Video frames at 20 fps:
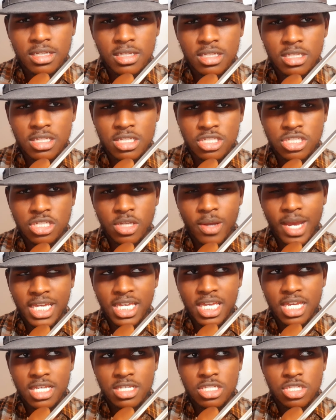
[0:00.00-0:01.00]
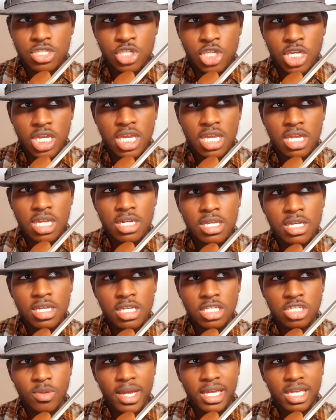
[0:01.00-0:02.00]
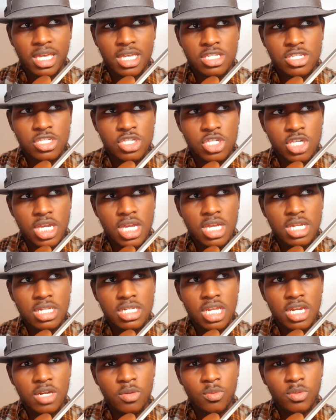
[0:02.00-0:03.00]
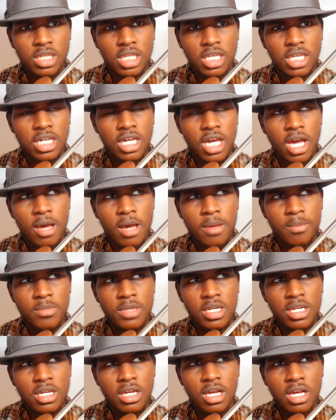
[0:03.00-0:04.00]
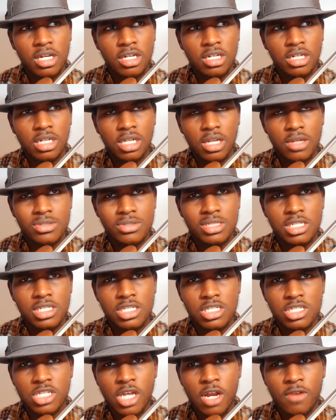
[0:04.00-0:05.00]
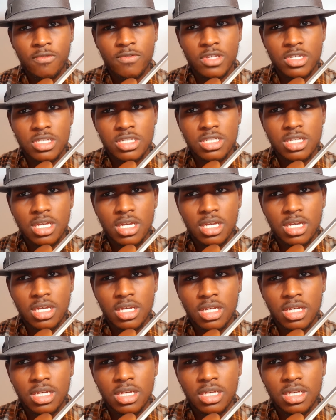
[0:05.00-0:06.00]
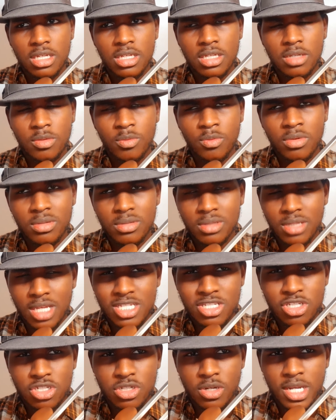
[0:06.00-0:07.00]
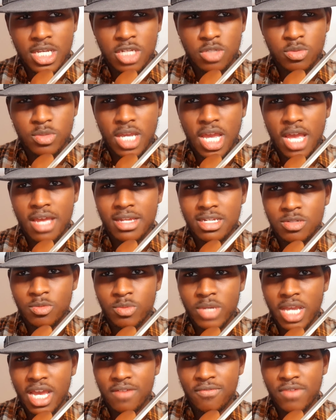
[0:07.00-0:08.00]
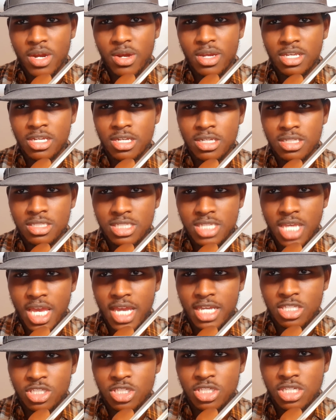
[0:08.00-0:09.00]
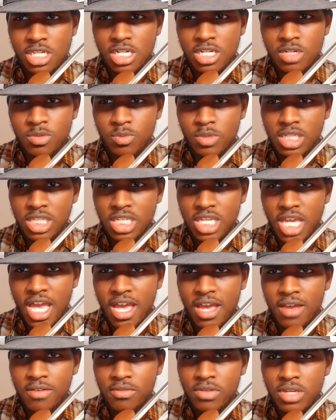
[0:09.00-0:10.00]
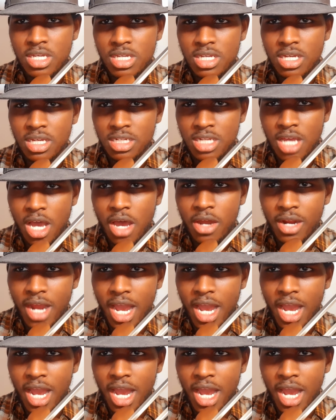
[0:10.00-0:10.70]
So I guess Jean didn't really come close to the surface. That's strange. We had very good sex. She didn't really have a daughter.